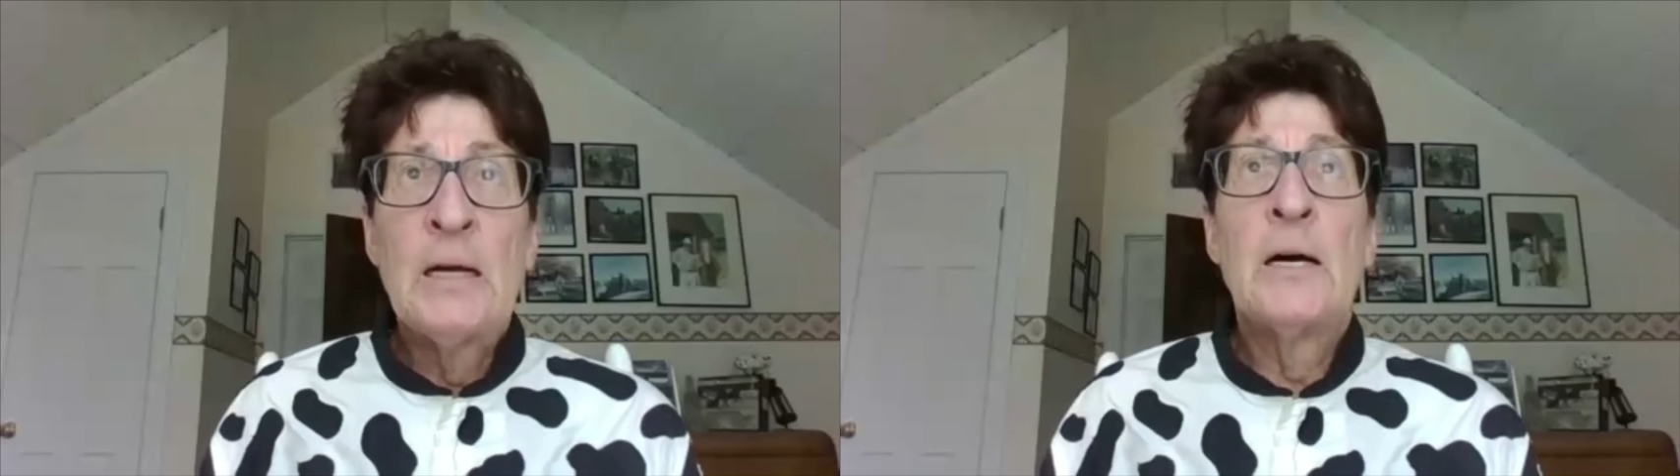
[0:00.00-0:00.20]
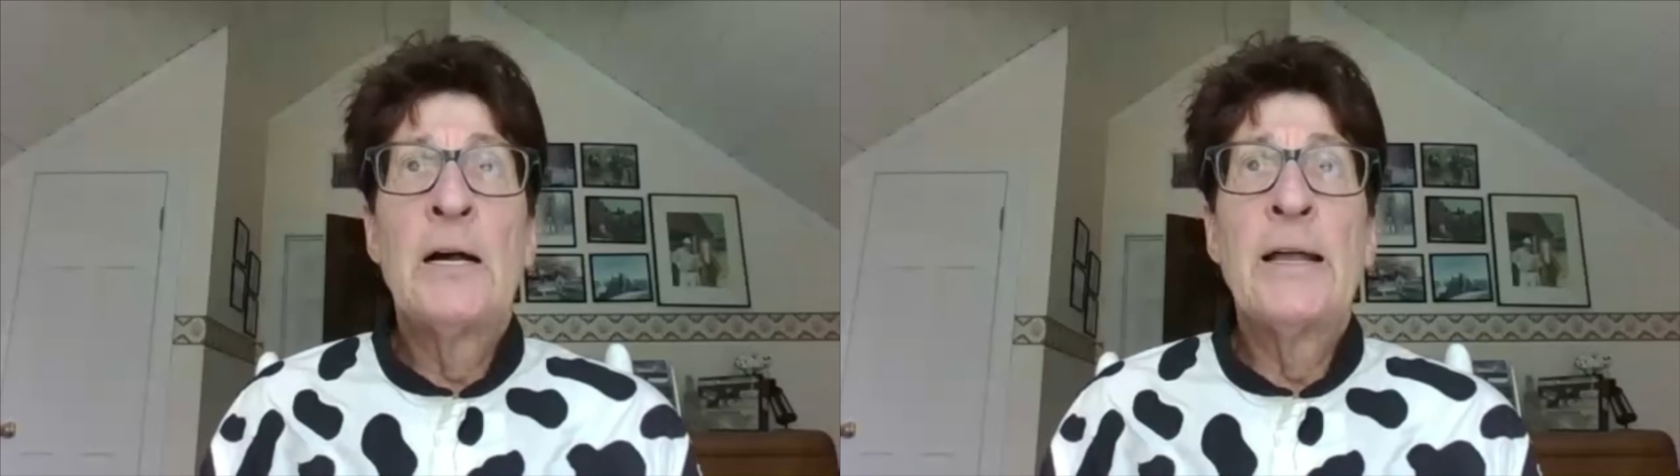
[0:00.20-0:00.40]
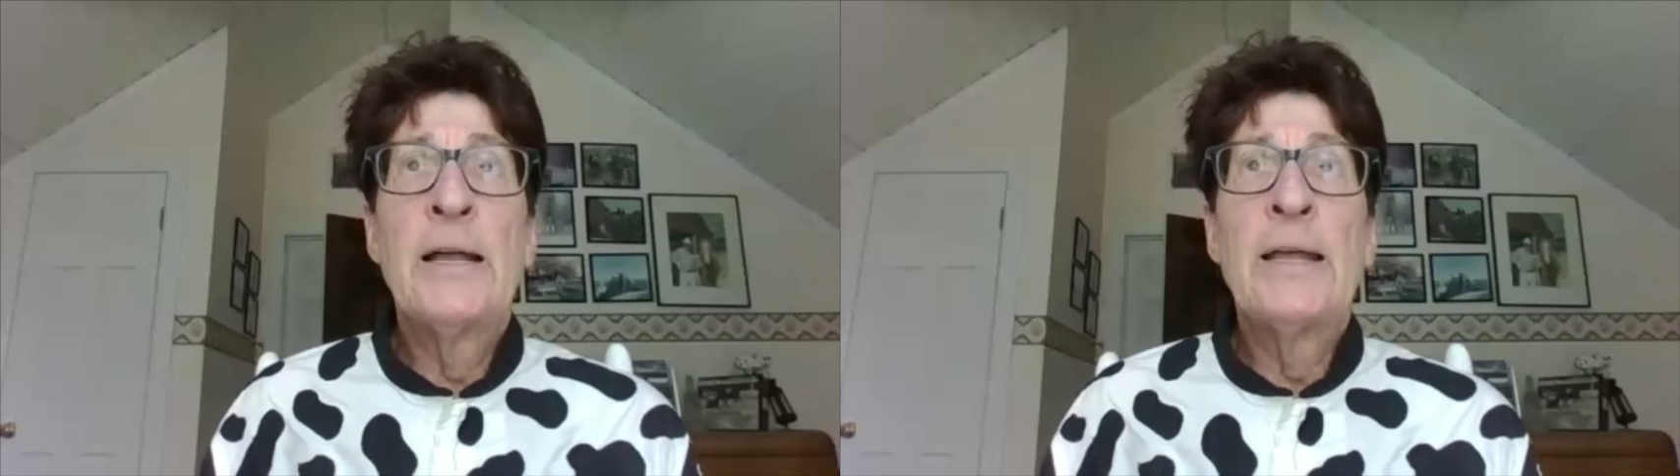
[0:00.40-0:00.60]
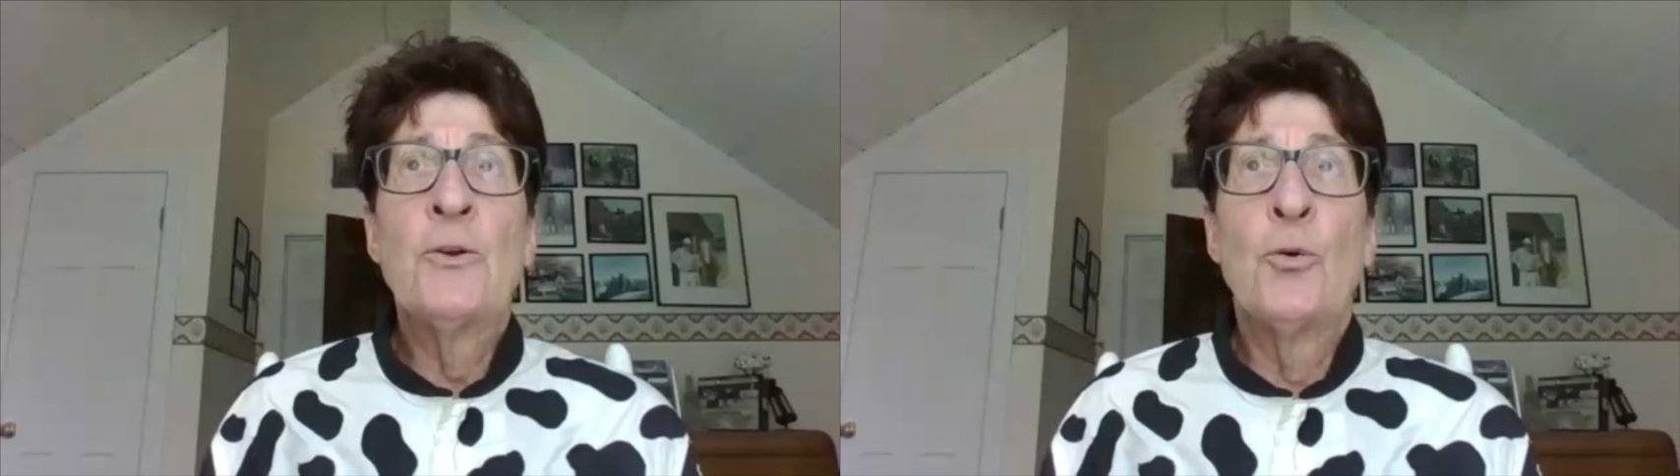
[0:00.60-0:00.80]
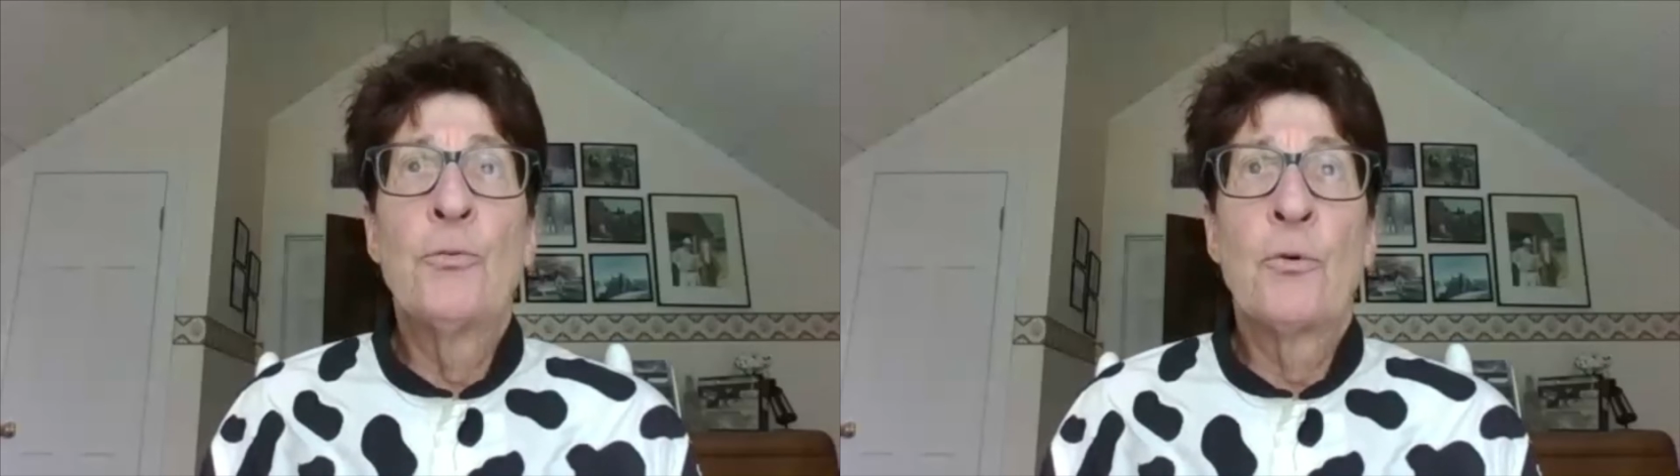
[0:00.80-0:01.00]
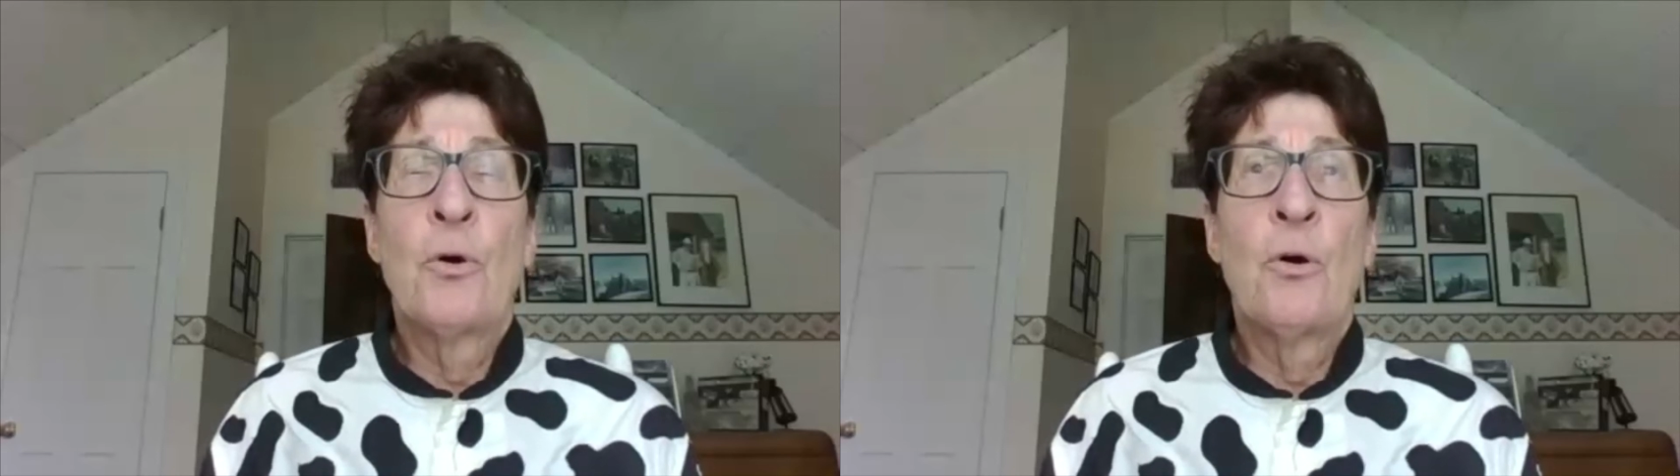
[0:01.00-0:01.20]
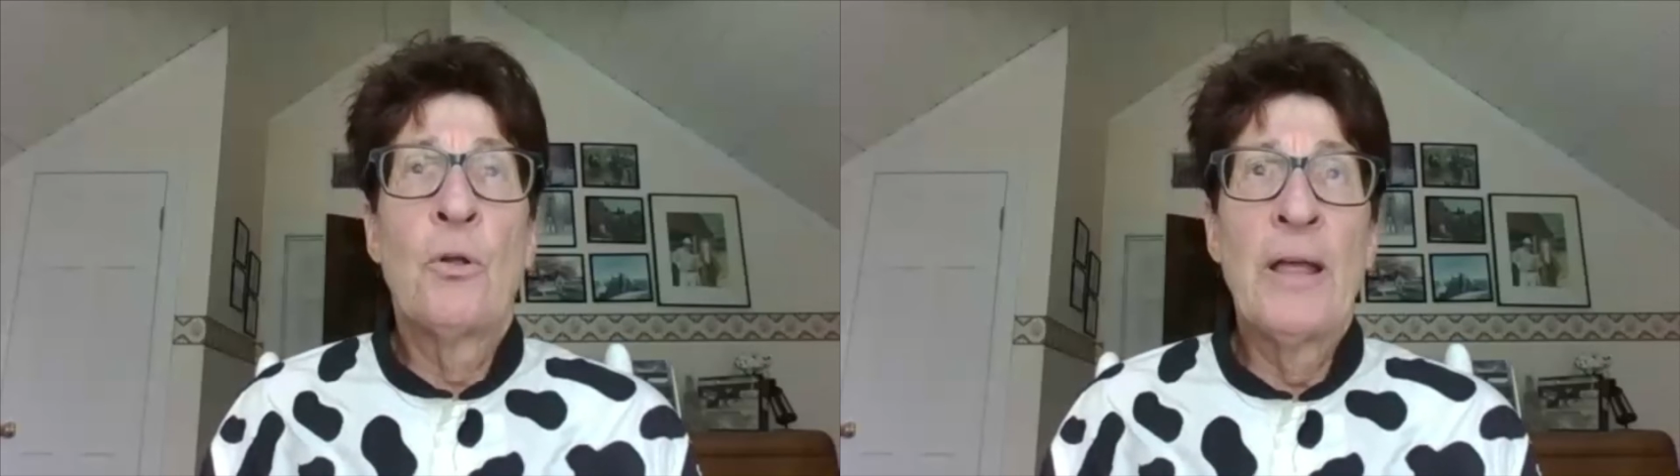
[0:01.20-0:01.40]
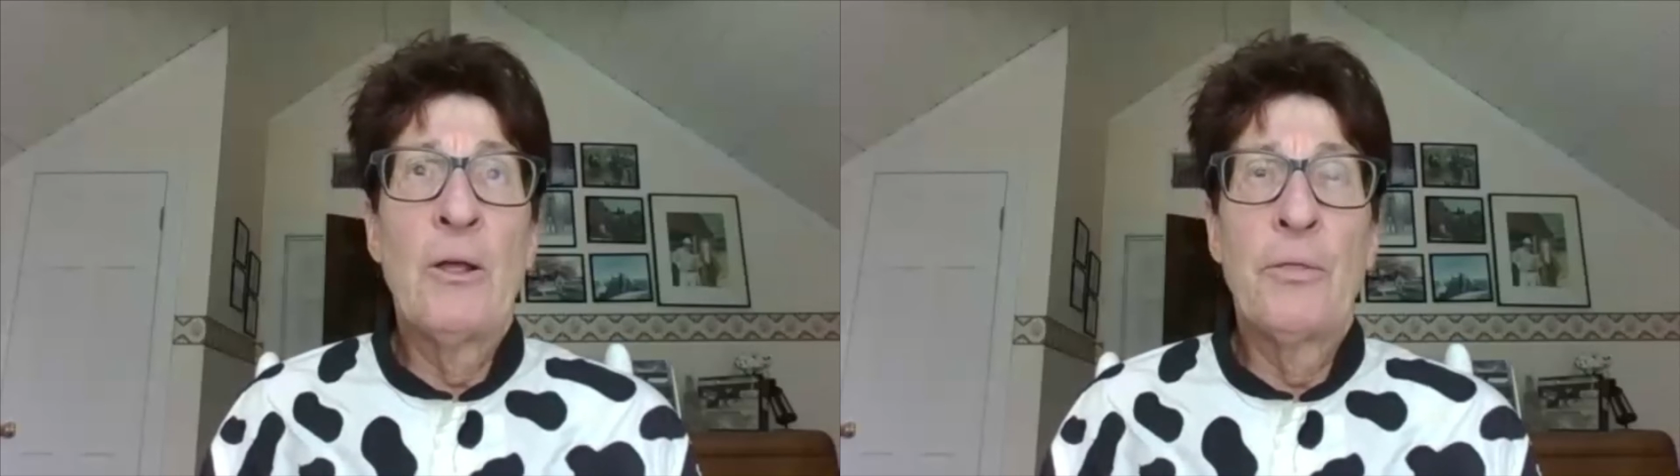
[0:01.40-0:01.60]
and overall
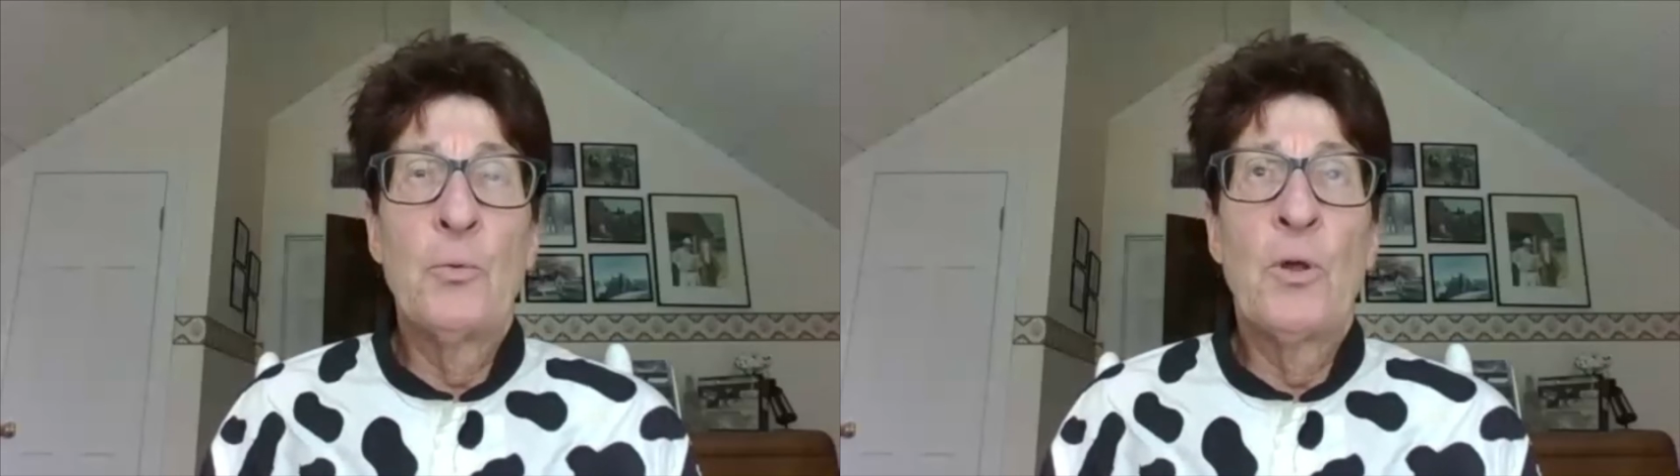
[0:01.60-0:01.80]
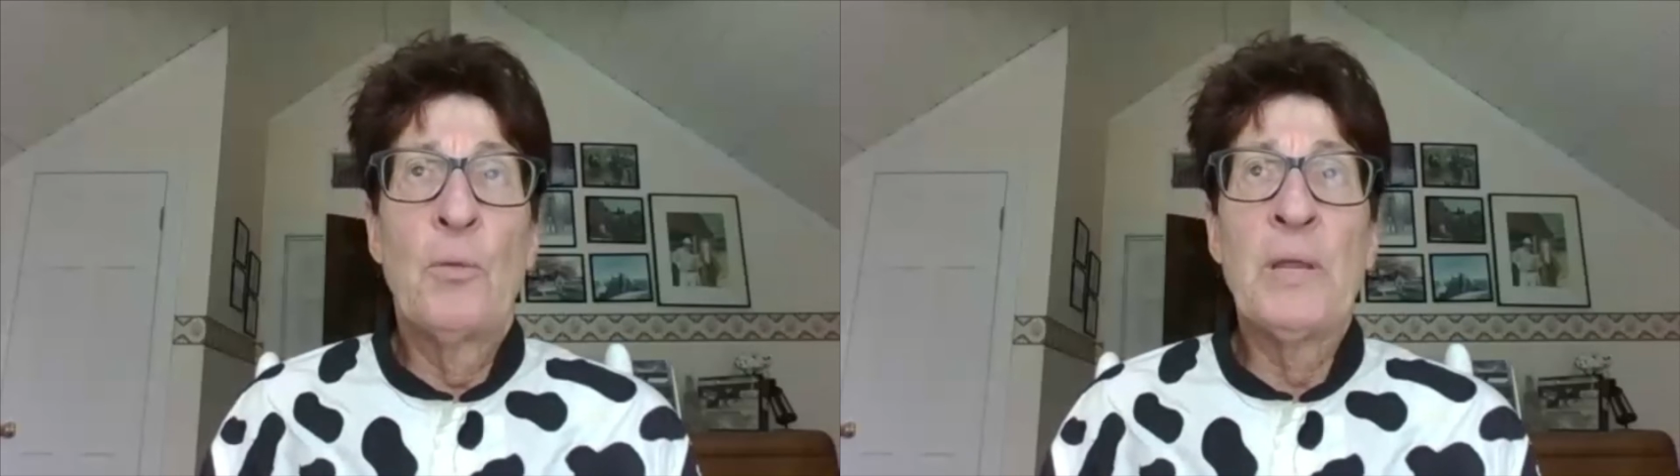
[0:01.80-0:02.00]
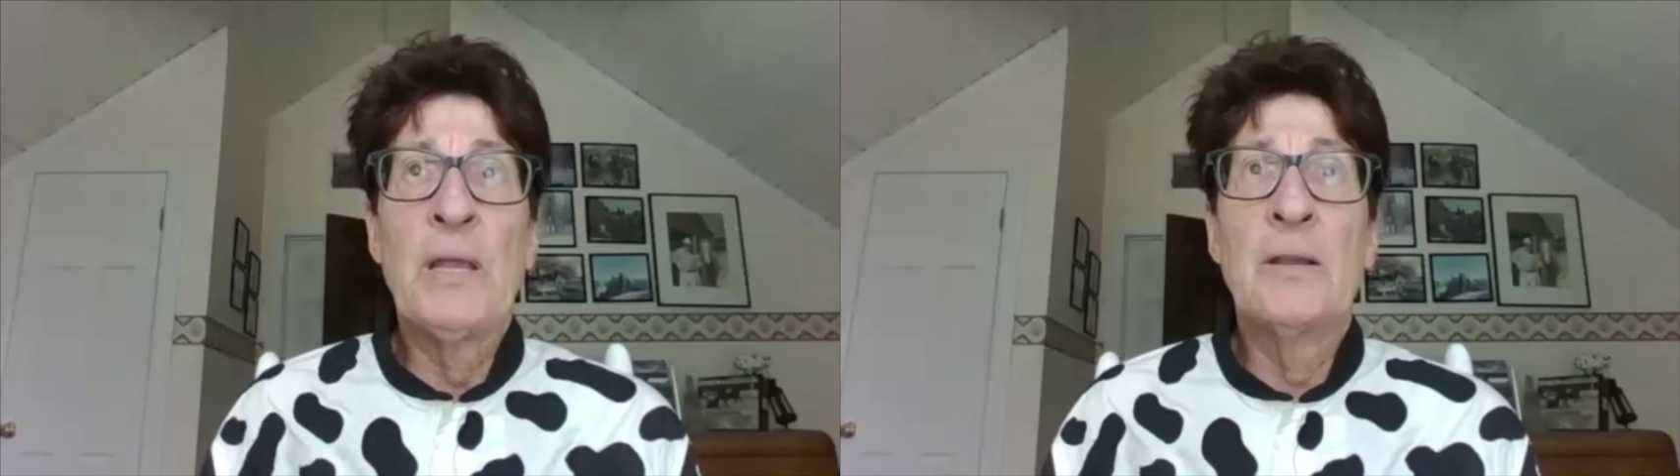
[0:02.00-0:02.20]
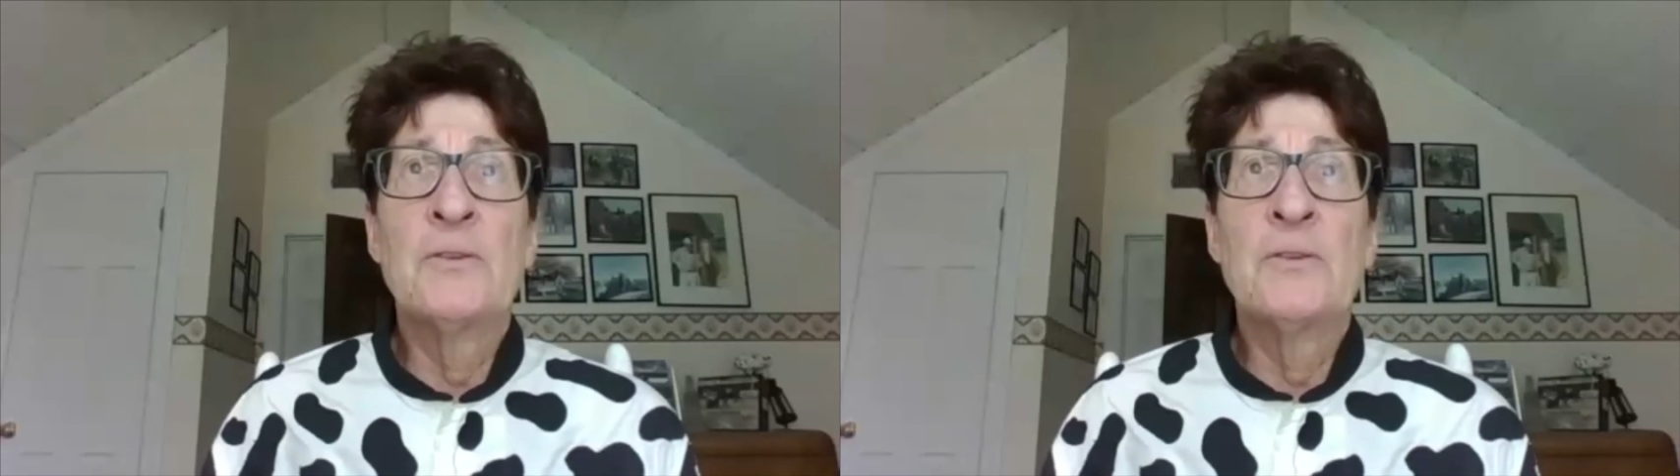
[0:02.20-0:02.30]
health and well-being.